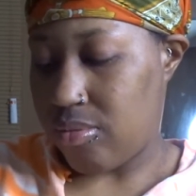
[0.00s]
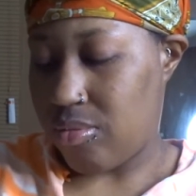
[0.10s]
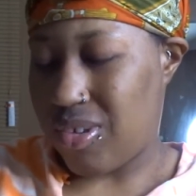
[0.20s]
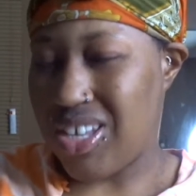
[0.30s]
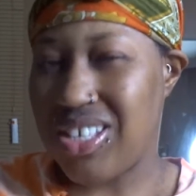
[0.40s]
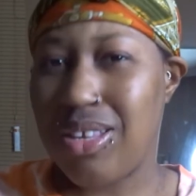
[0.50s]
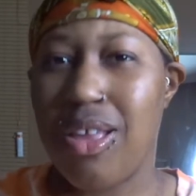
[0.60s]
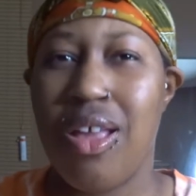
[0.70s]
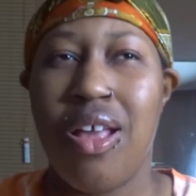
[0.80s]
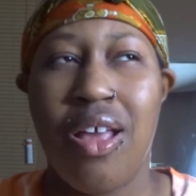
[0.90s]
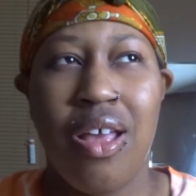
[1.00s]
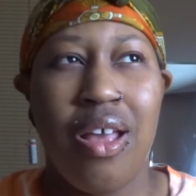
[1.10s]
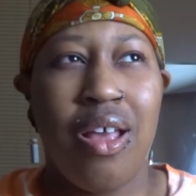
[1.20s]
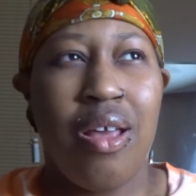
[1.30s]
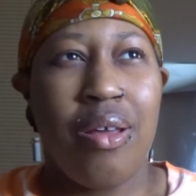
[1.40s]
Because
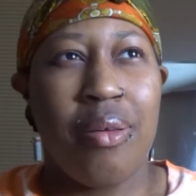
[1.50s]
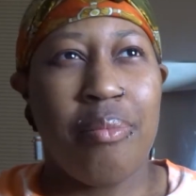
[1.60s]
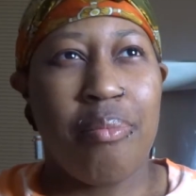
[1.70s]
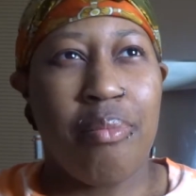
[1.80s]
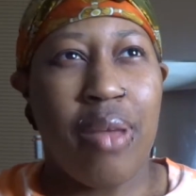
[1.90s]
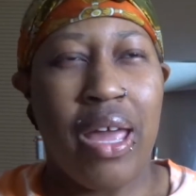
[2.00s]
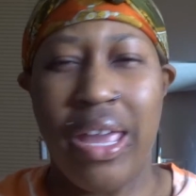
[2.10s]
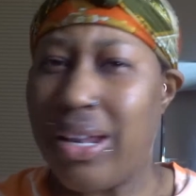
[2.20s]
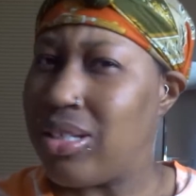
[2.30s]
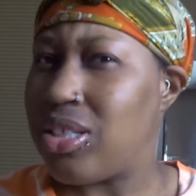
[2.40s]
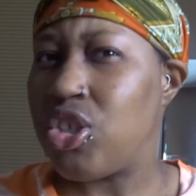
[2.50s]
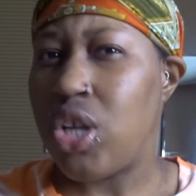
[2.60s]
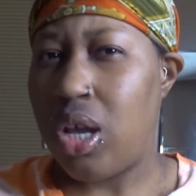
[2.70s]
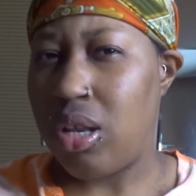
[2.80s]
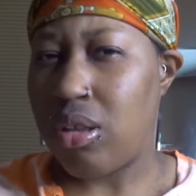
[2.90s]
my head is
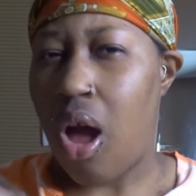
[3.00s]
shaped